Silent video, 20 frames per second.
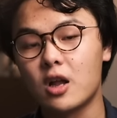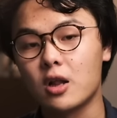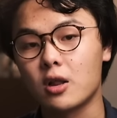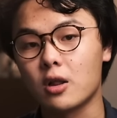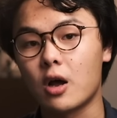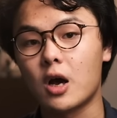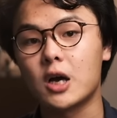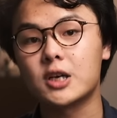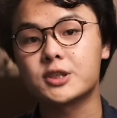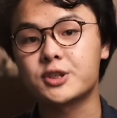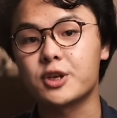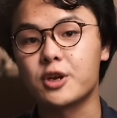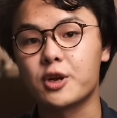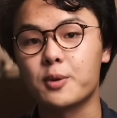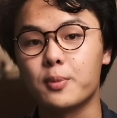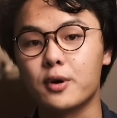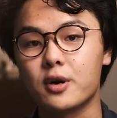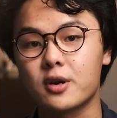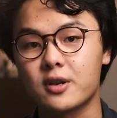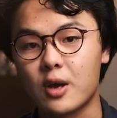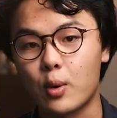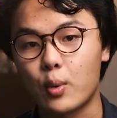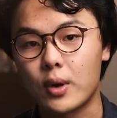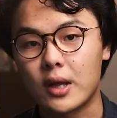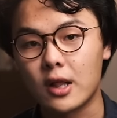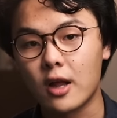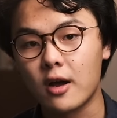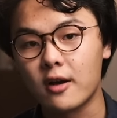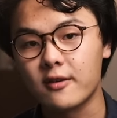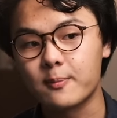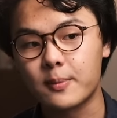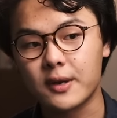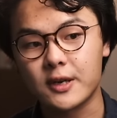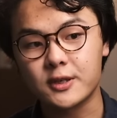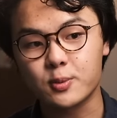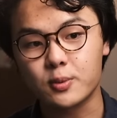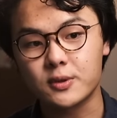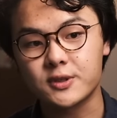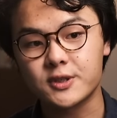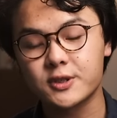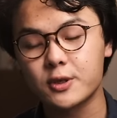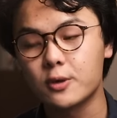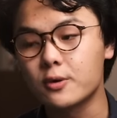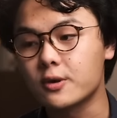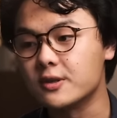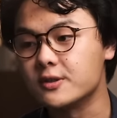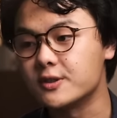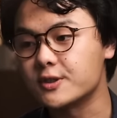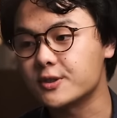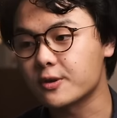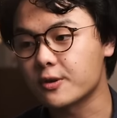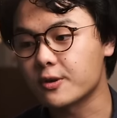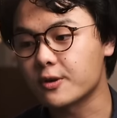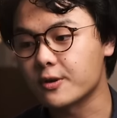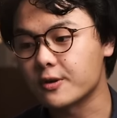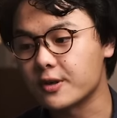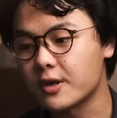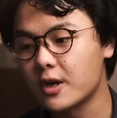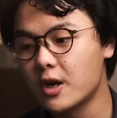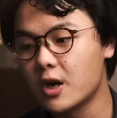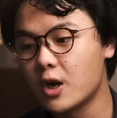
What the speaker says: lost in a book that we love because we're so concerned